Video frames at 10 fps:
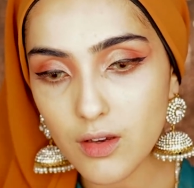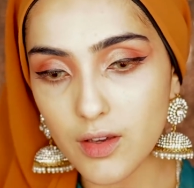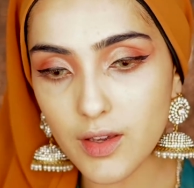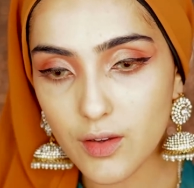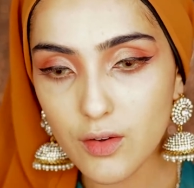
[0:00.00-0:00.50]

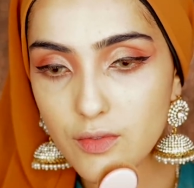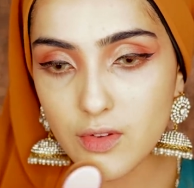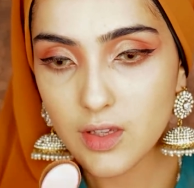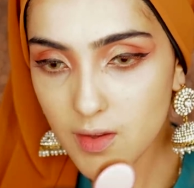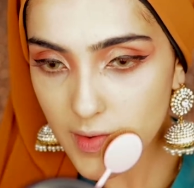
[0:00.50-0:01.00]
Okay,
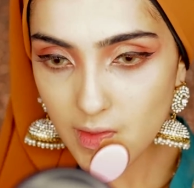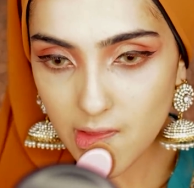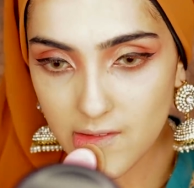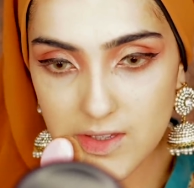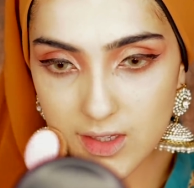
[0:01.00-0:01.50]
hopefully
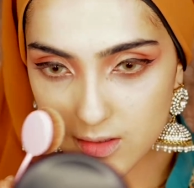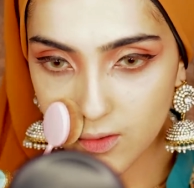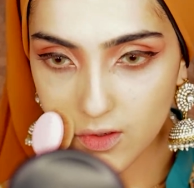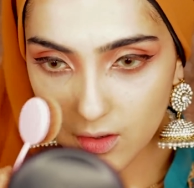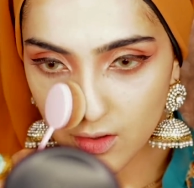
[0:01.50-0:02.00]
this is
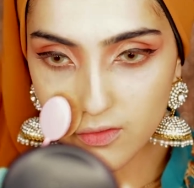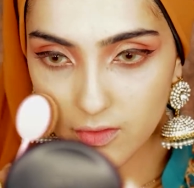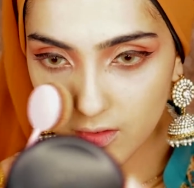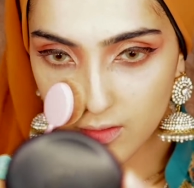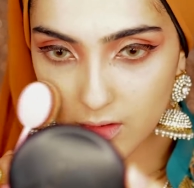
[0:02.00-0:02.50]
good enough.